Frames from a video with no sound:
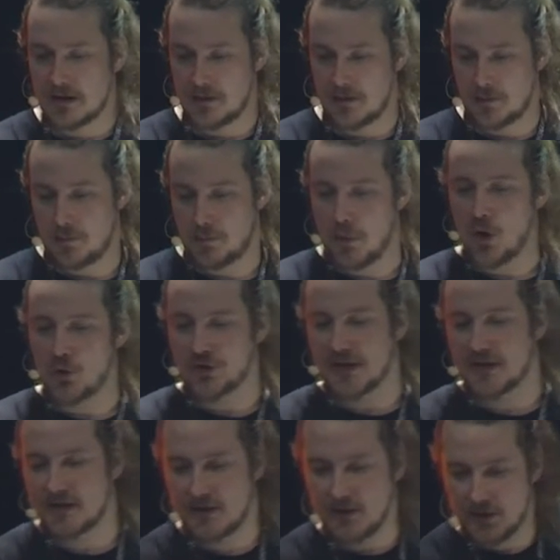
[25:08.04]
post it
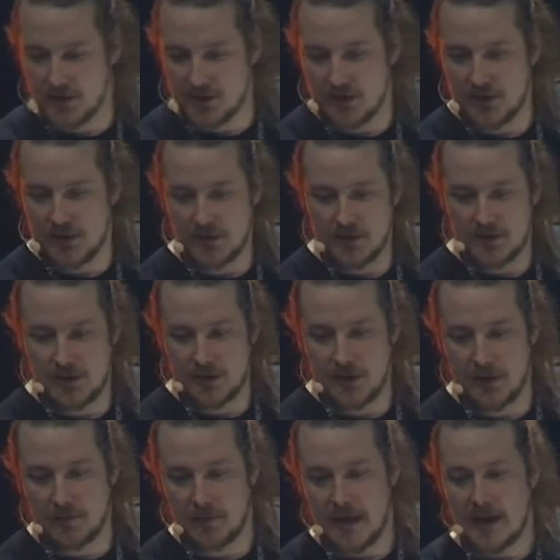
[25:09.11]
to
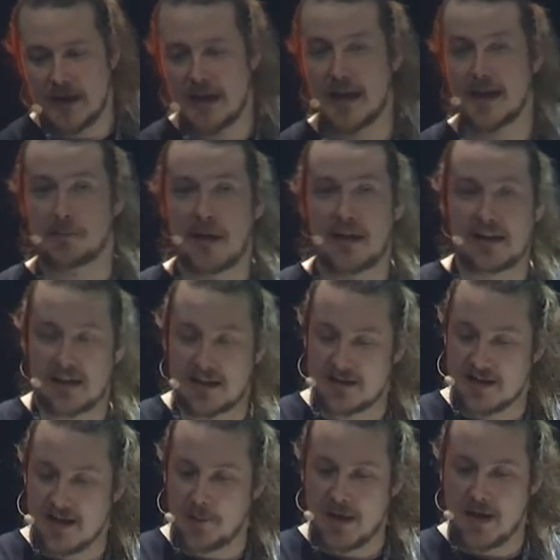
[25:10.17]
the Acme DNS
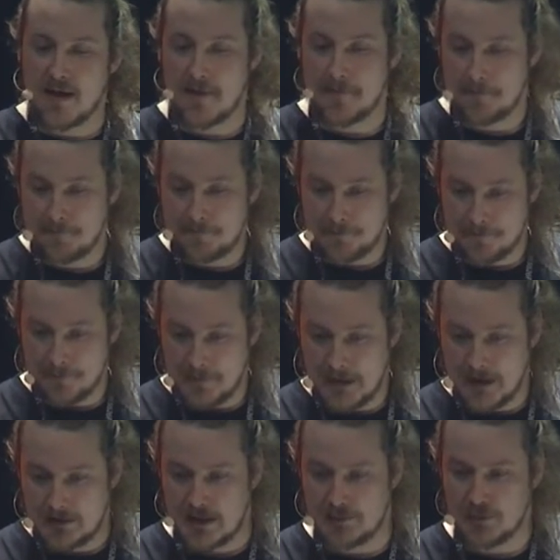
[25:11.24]
API.
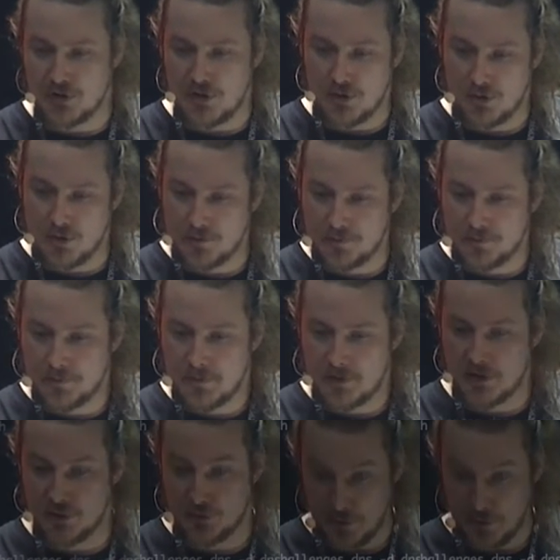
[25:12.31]
Let me show you the script